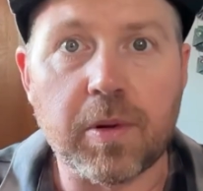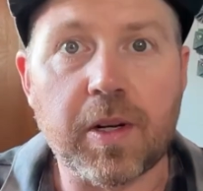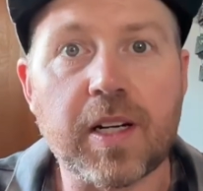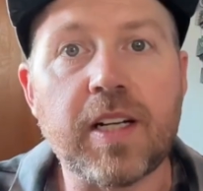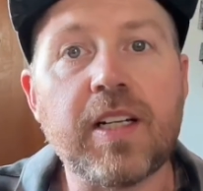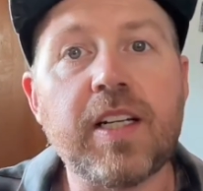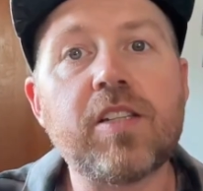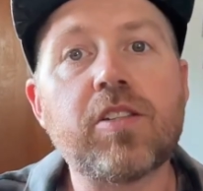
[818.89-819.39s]
We're
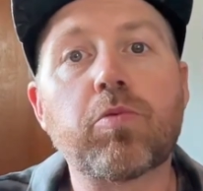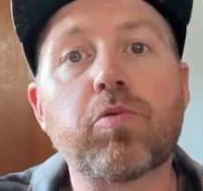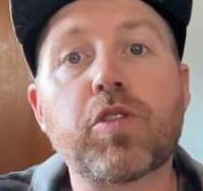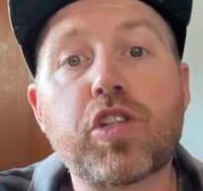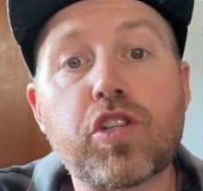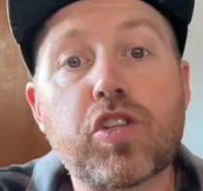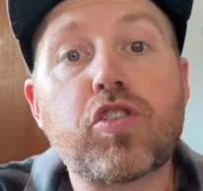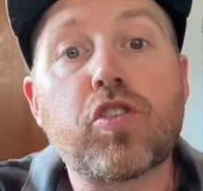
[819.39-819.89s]
going to need to
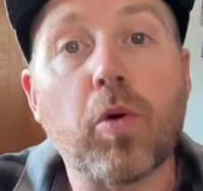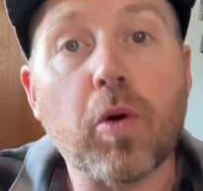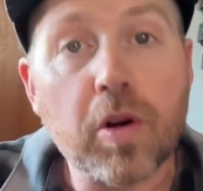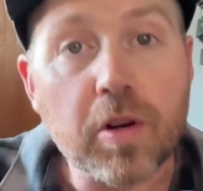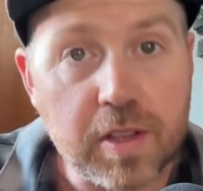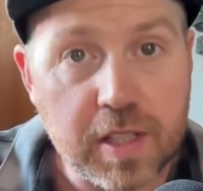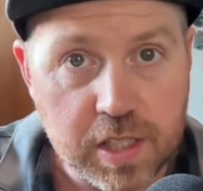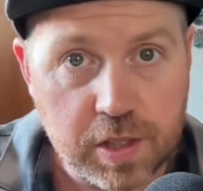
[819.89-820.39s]

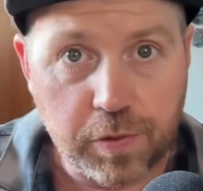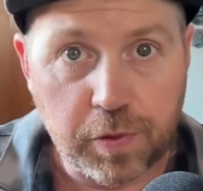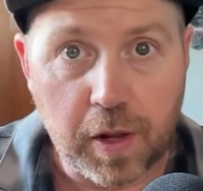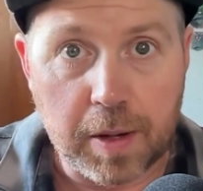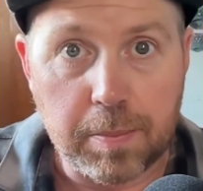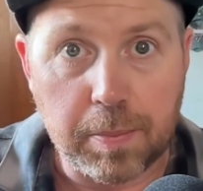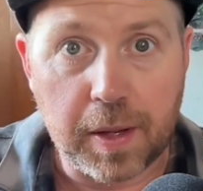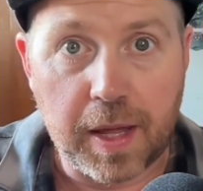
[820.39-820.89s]
restore these
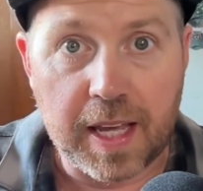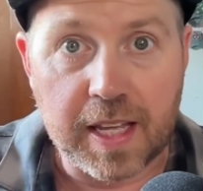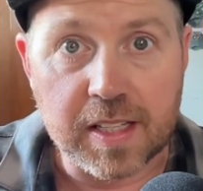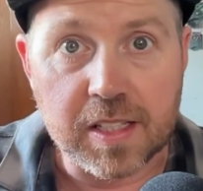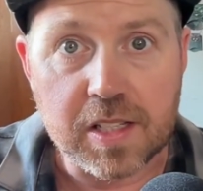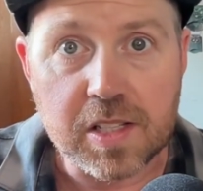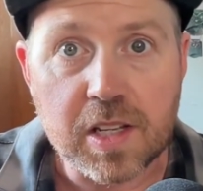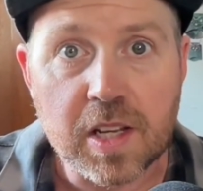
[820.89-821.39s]

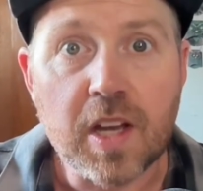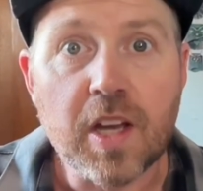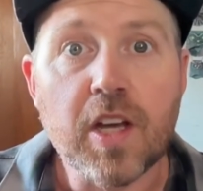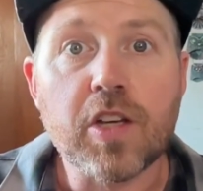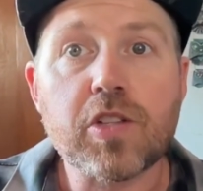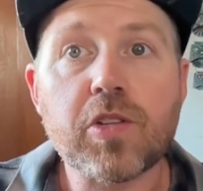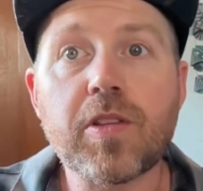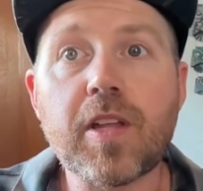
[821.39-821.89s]
floodplains
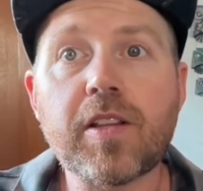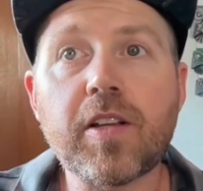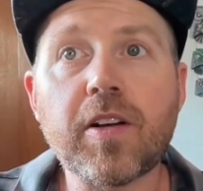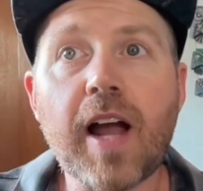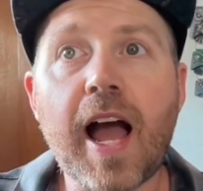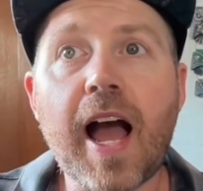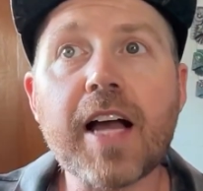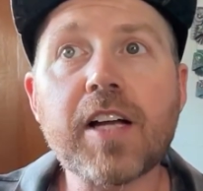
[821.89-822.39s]
so that
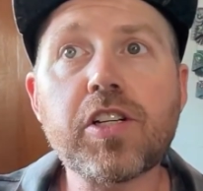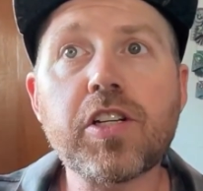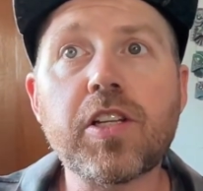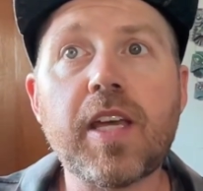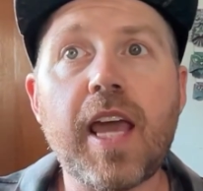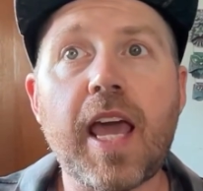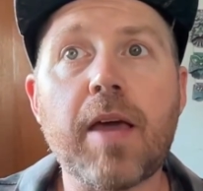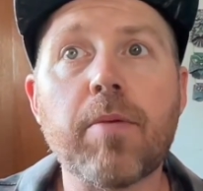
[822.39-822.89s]
they're
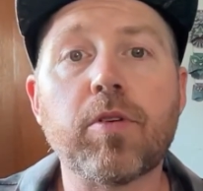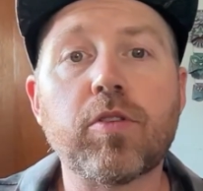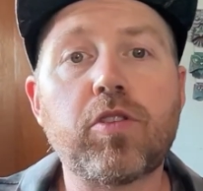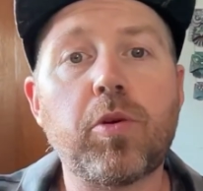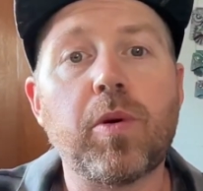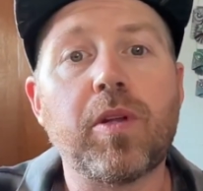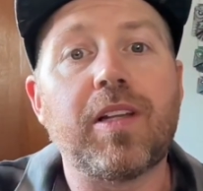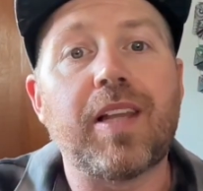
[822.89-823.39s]
actually able
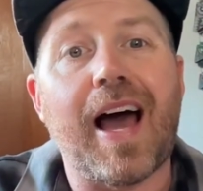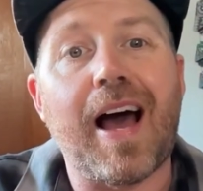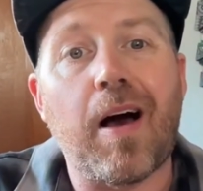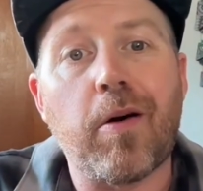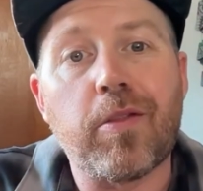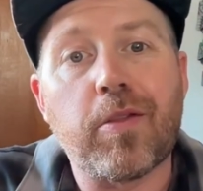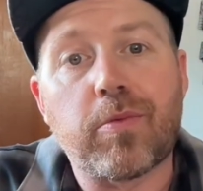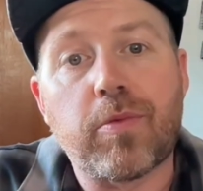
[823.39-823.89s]
to
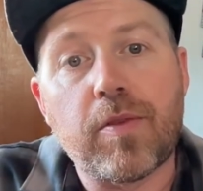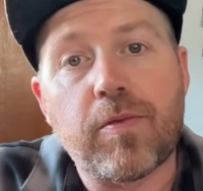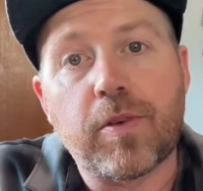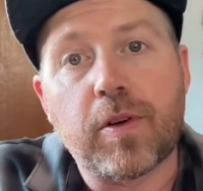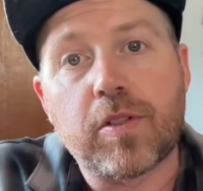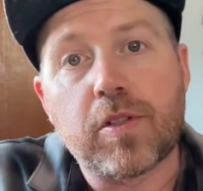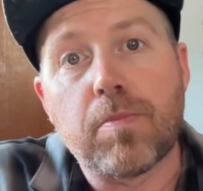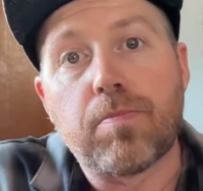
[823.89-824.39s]
allow the
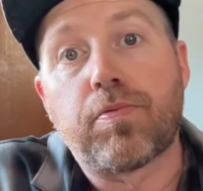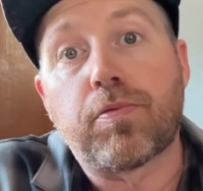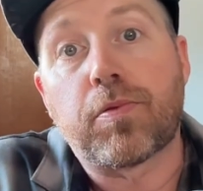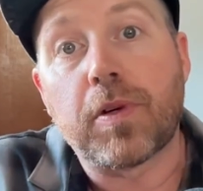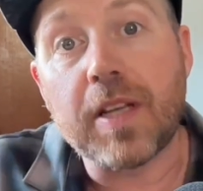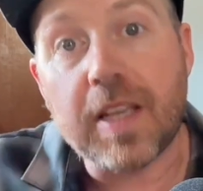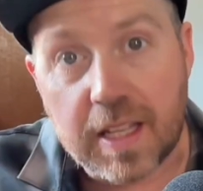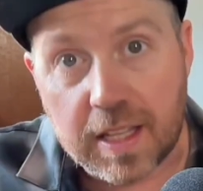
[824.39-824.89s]
river to
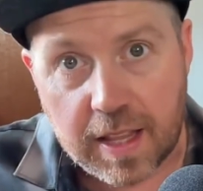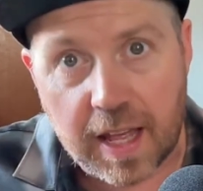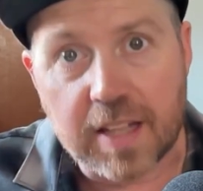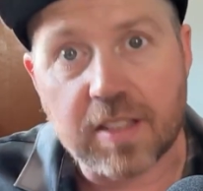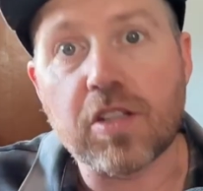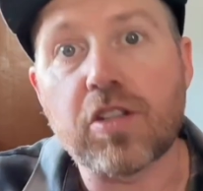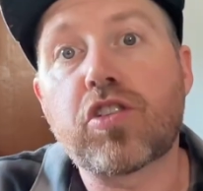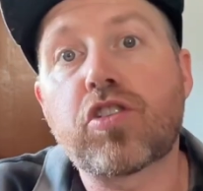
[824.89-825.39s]
breathe
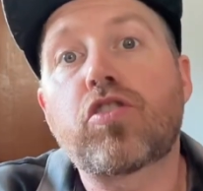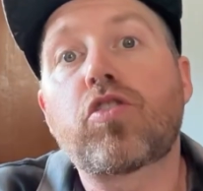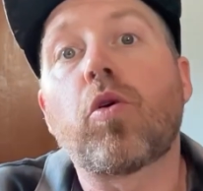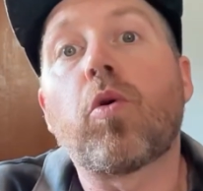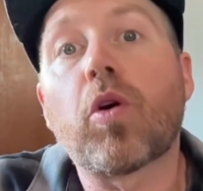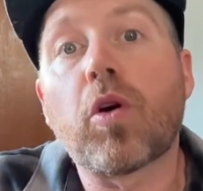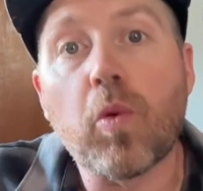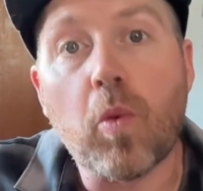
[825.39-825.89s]
and to
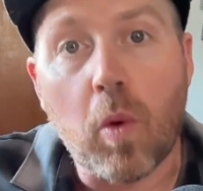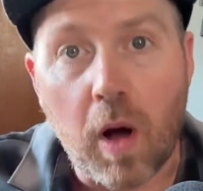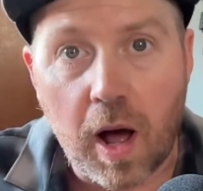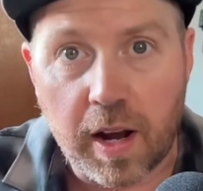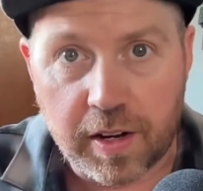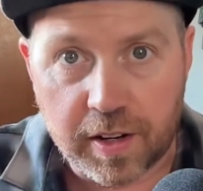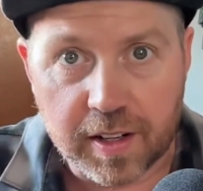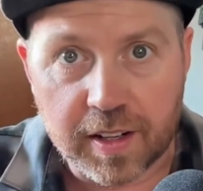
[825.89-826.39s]
store
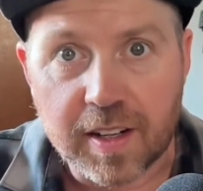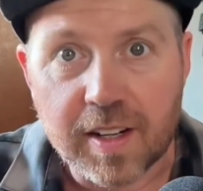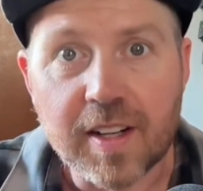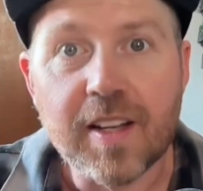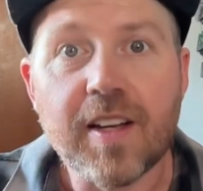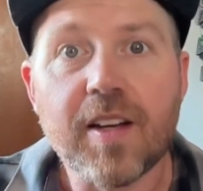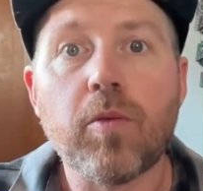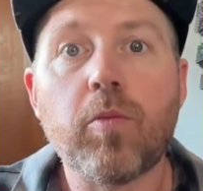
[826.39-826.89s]
water
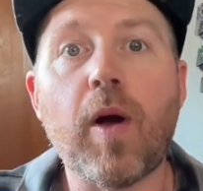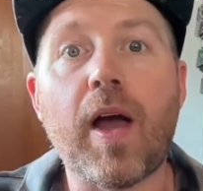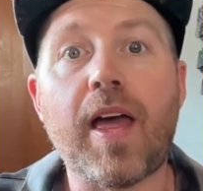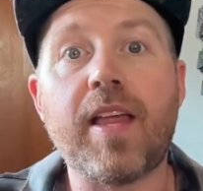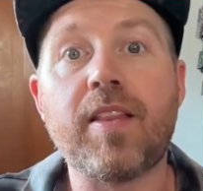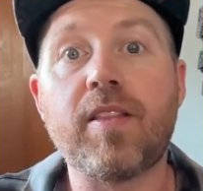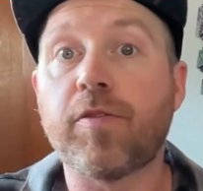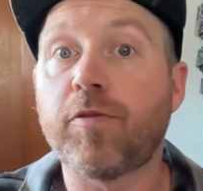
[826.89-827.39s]

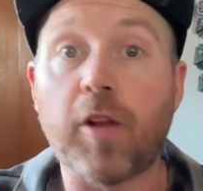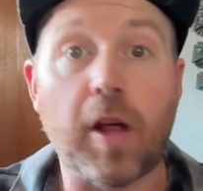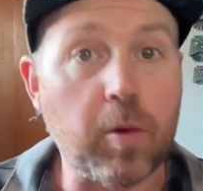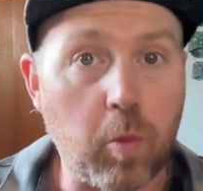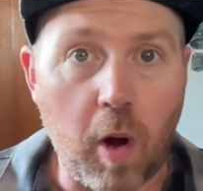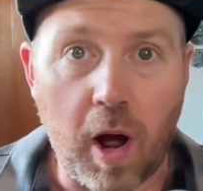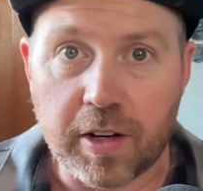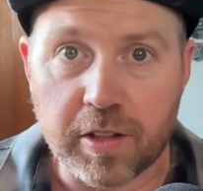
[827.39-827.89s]
when the
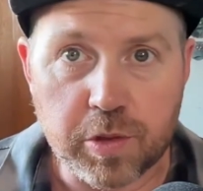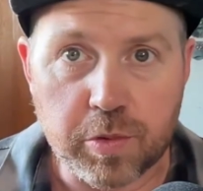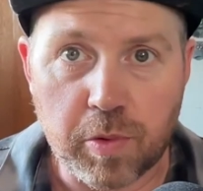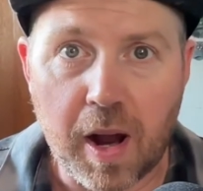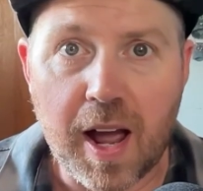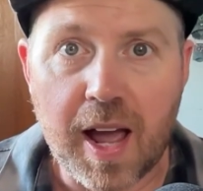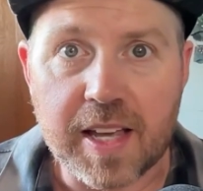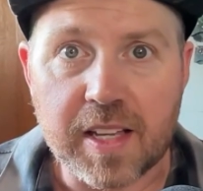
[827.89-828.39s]
floodwaters
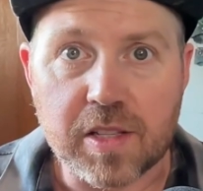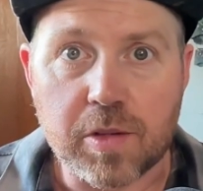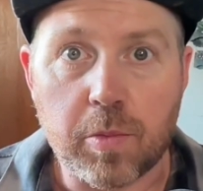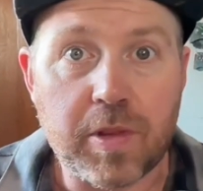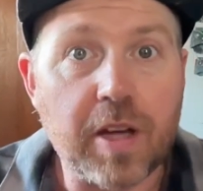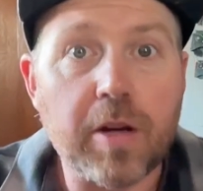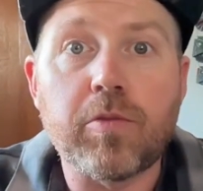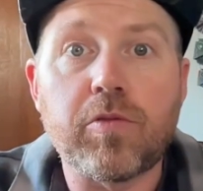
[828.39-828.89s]
rise
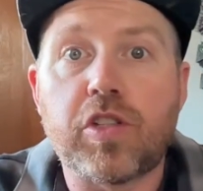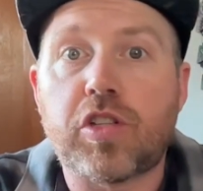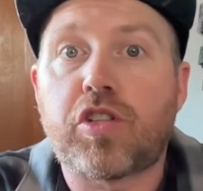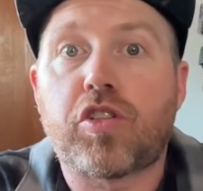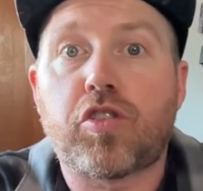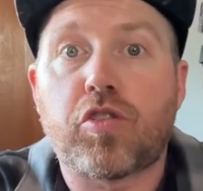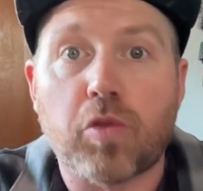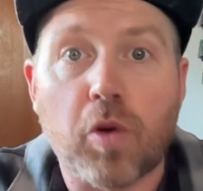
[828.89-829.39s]
without
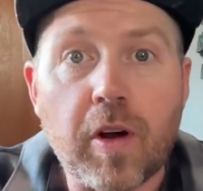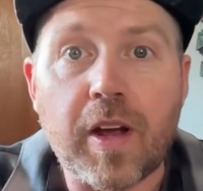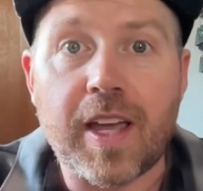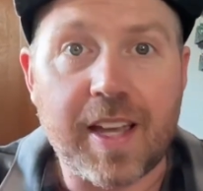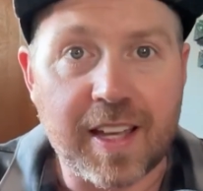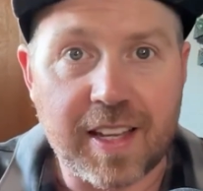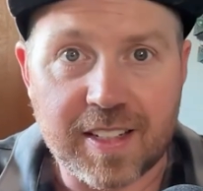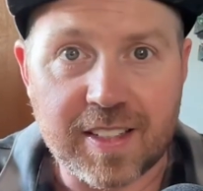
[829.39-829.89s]

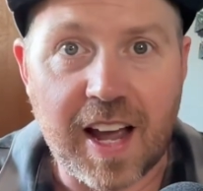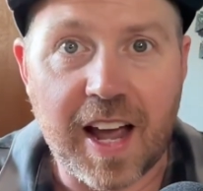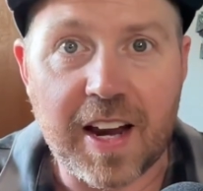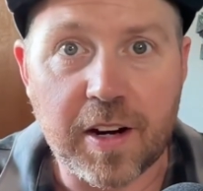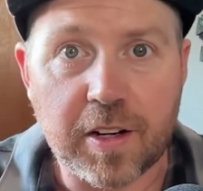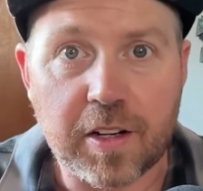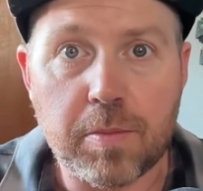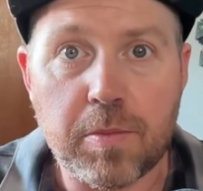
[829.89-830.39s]
destroying an
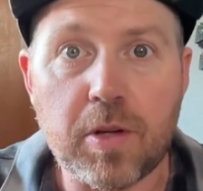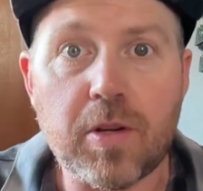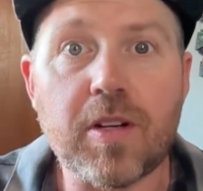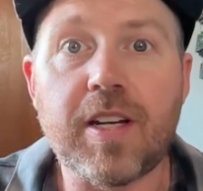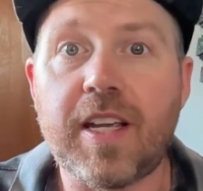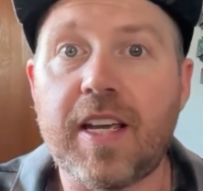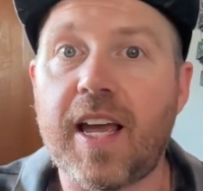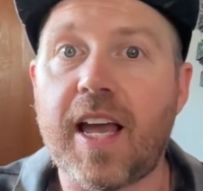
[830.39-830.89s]
entire
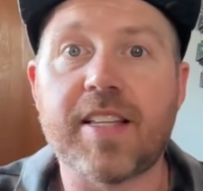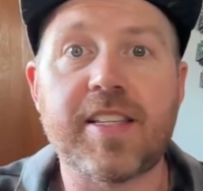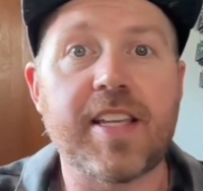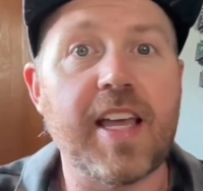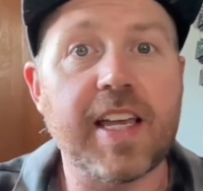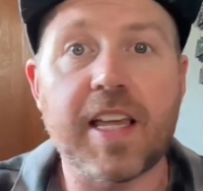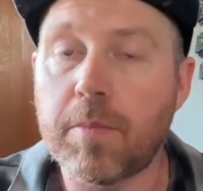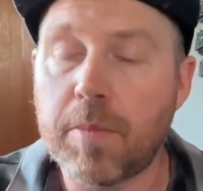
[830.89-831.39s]
community and
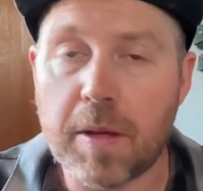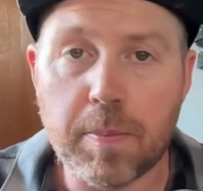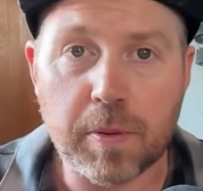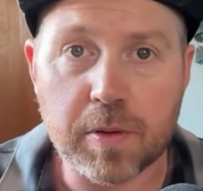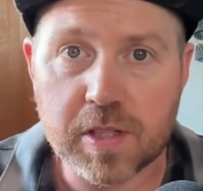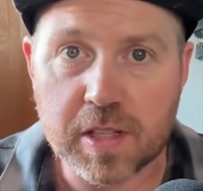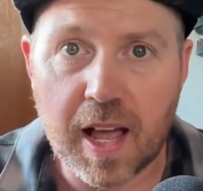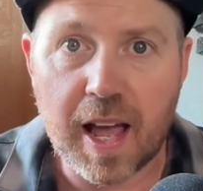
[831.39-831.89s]
taking
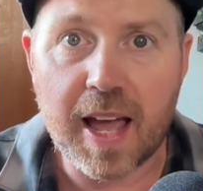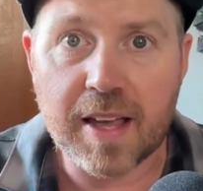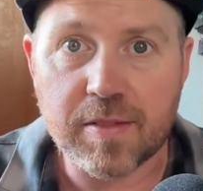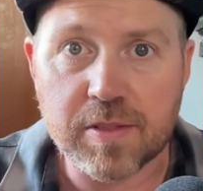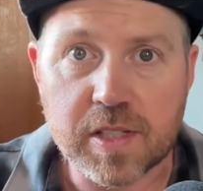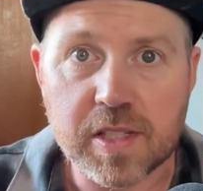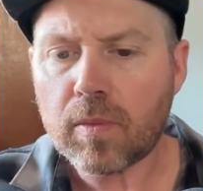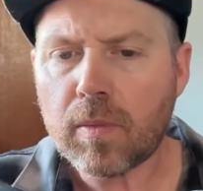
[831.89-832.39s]
people's
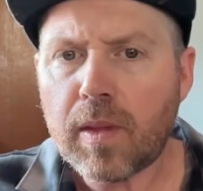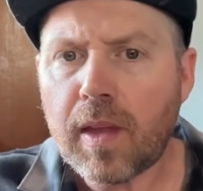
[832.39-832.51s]
lives.